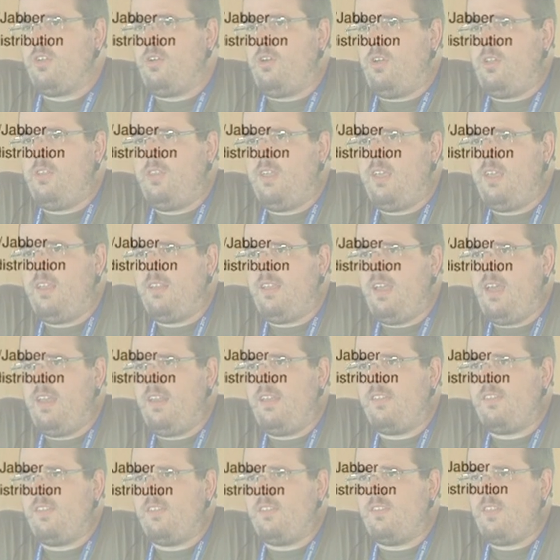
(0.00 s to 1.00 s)
called the Git
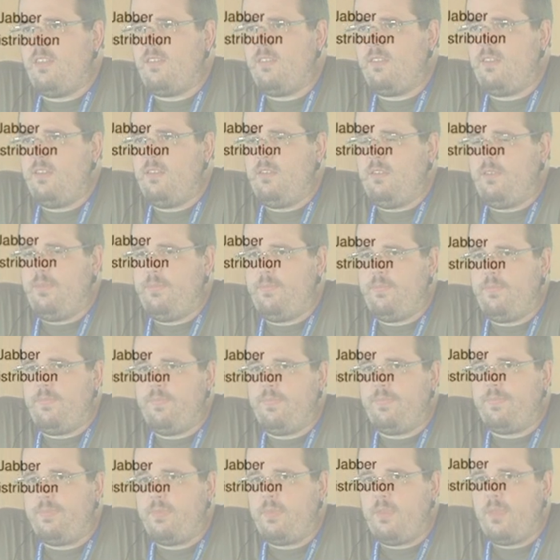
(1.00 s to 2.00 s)
Annex Assistant
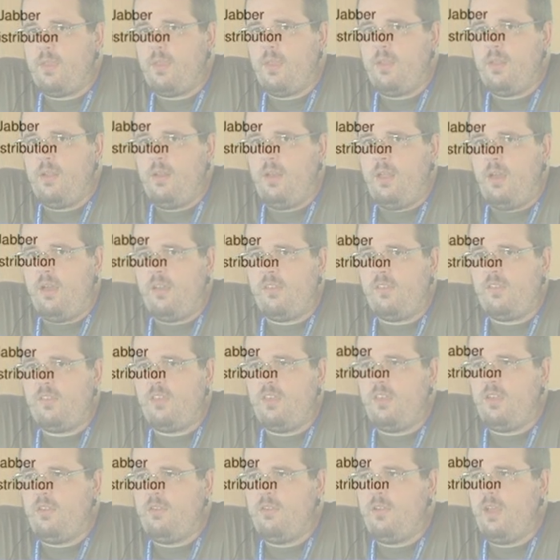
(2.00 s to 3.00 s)
last
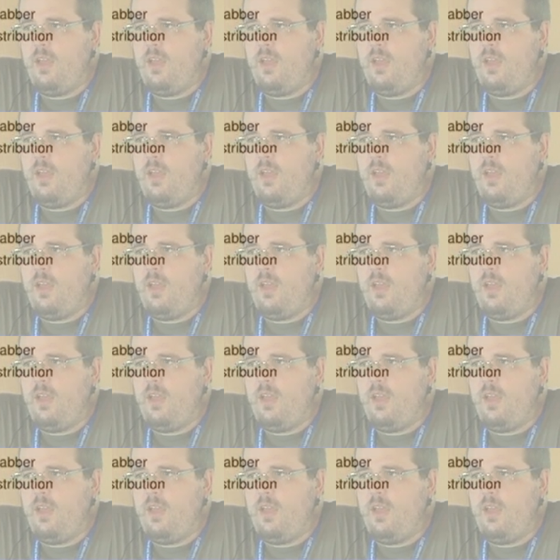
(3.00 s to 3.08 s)
year,